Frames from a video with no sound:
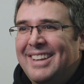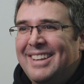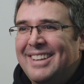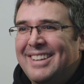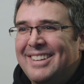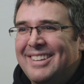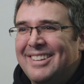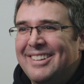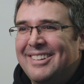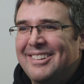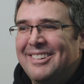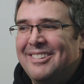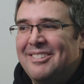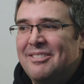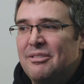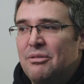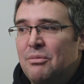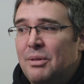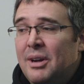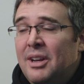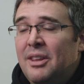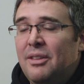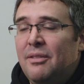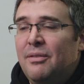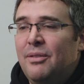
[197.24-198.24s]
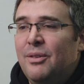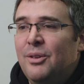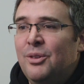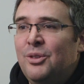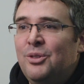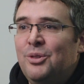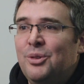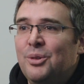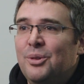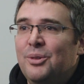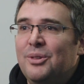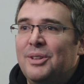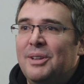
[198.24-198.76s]
So one of the first
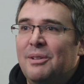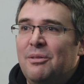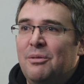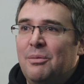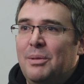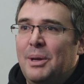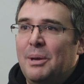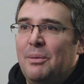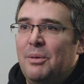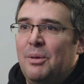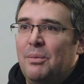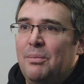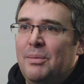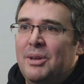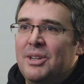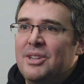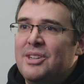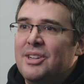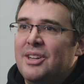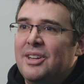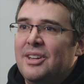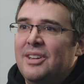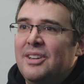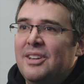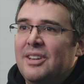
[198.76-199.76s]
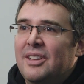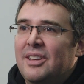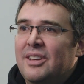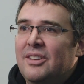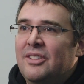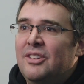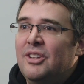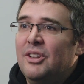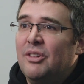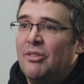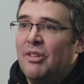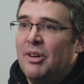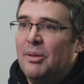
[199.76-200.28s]
tools that will be able to measure
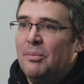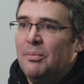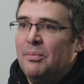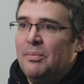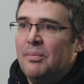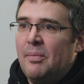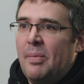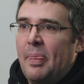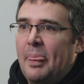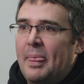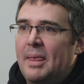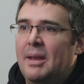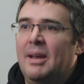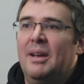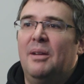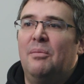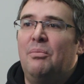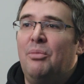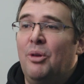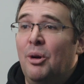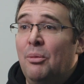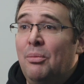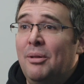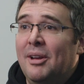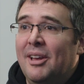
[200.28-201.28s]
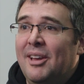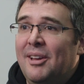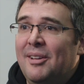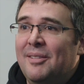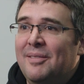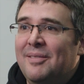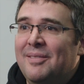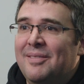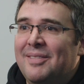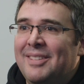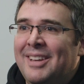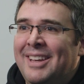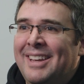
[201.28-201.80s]
Instagram properly
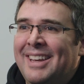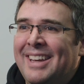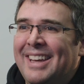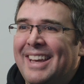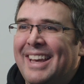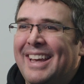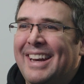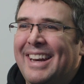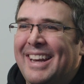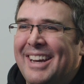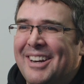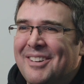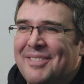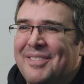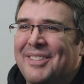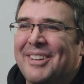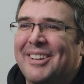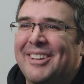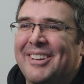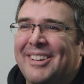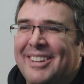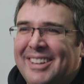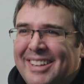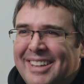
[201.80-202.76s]
and help you